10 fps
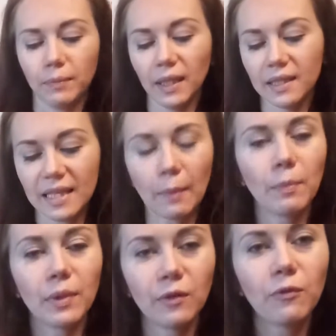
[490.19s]
build some
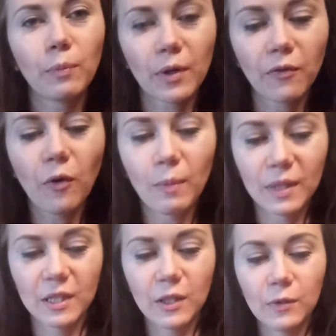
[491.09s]

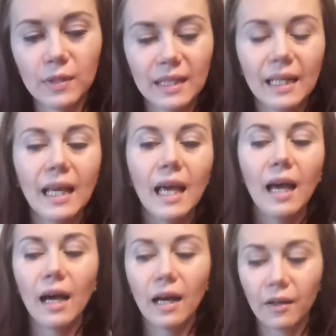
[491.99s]
performance using
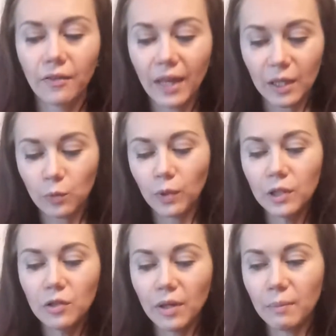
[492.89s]
that.
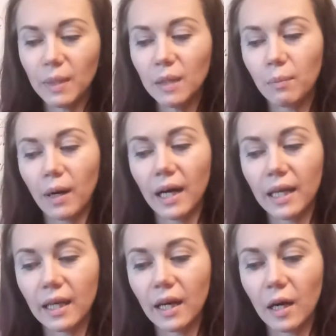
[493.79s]
What do I mean
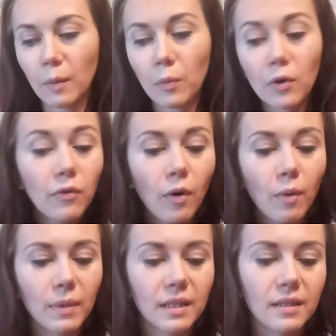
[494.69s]
by
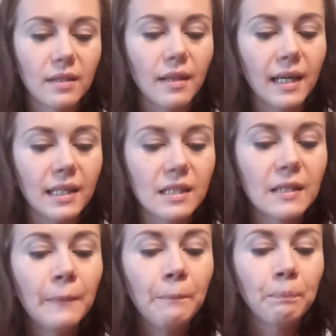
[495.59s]
performance? That,
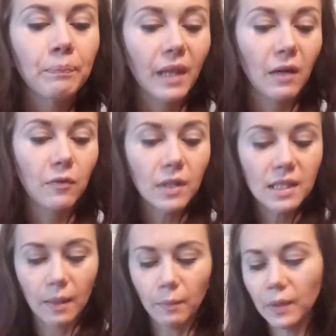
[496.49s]
for
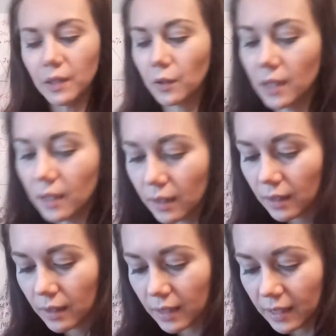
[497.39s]
example, you can
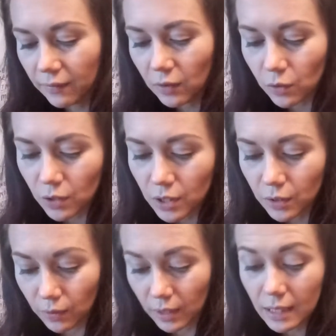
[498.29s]
give your
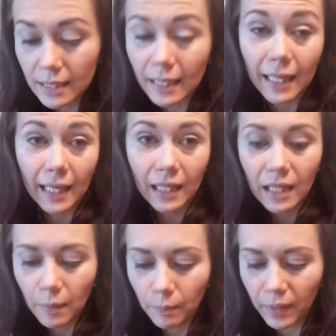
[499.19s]
students again
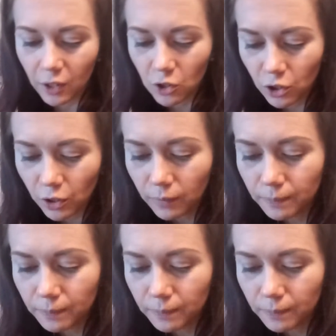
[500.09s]
a picture,